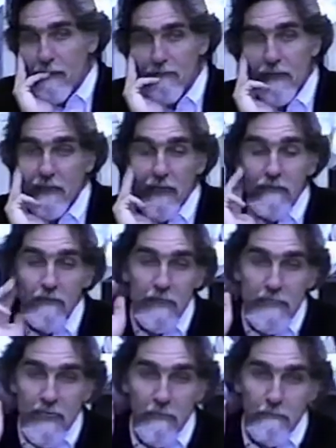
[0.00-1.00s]
In fact, I
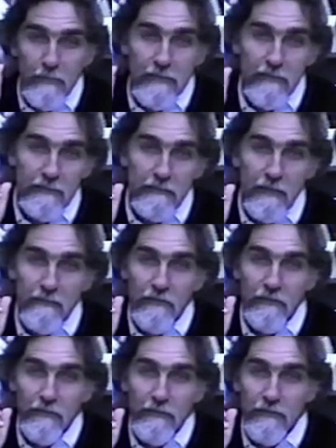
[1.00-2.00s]
don't attempt to have
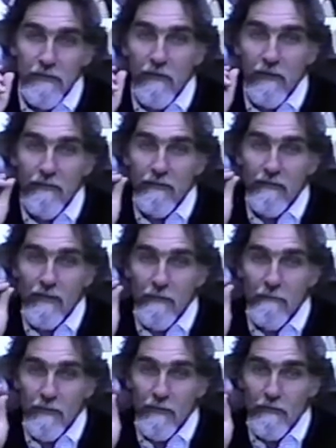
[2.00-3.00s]
the students all have the
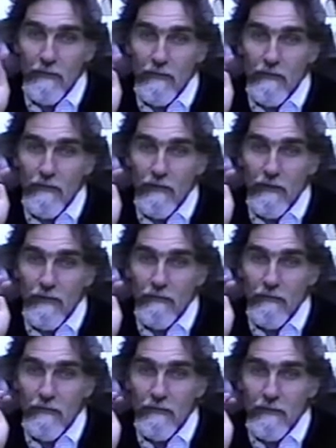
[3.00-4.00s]
same view
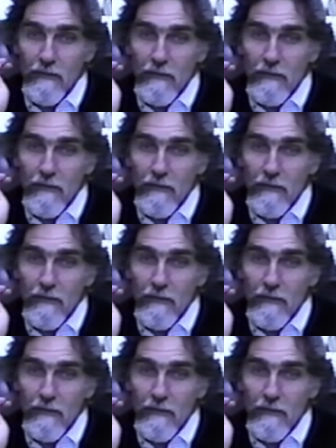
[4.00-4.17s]
at all.